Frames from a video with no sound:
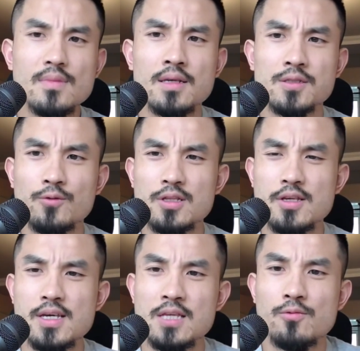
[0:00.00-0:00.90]
So what they
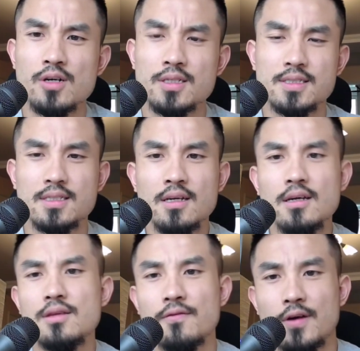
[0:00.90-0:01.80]
did was
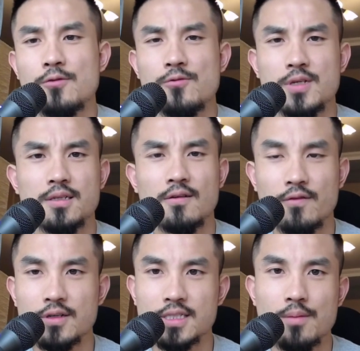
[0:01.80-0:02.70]
the Federal Reserve,
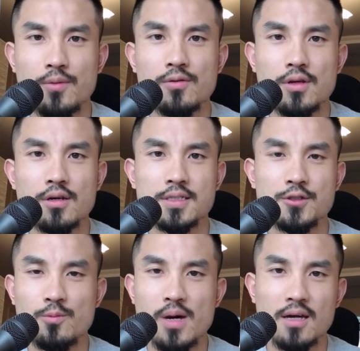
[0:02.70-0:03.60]
for example, the
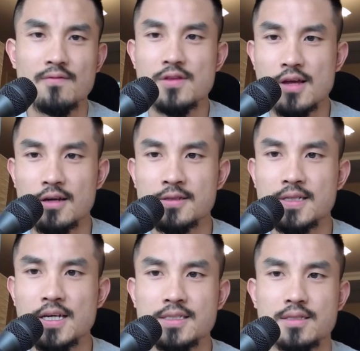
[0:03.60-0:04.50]
Central Bank of the United
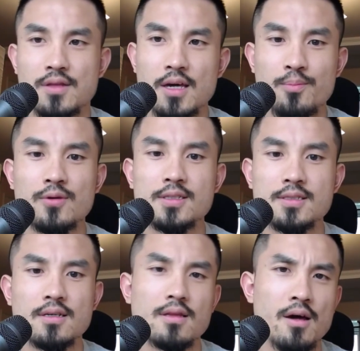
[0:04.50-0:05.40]
States, they
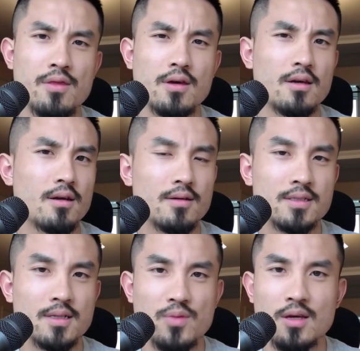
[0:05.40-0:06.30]
printed, I think,
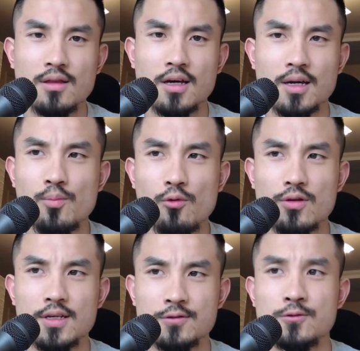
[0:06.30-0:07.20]
something like more
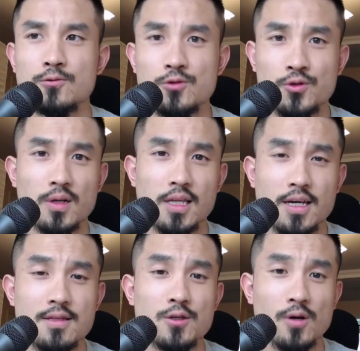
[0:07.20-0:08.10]
than 2
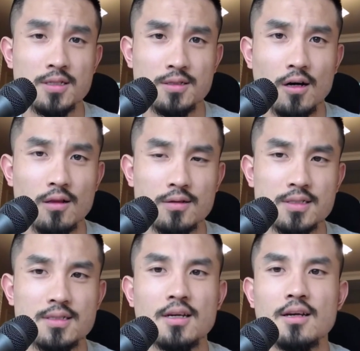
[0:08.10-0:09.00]
trillion US
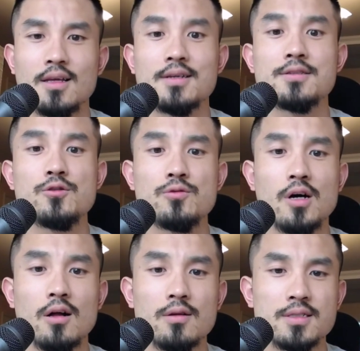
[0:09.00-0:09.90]
dollars, like new
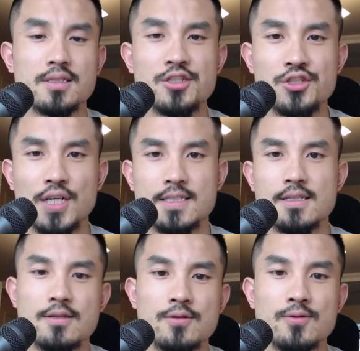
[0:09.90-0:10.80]
dollars
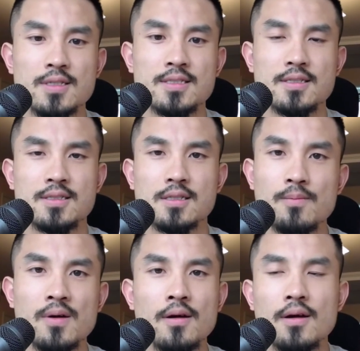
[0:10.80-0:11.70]
injected into the system
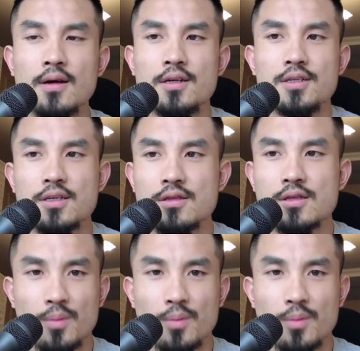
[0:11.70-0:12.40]
in the